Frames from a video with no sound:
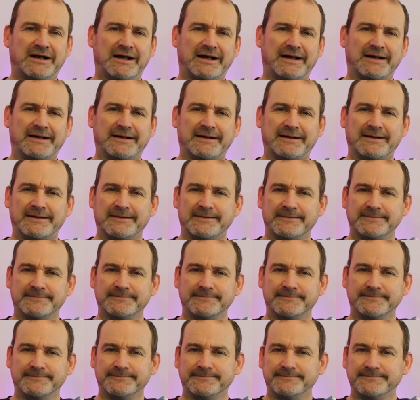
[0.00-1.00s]

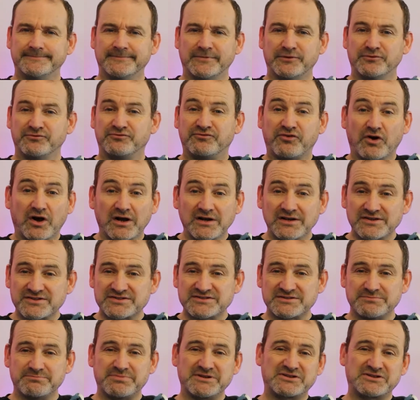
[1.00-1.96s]
violence and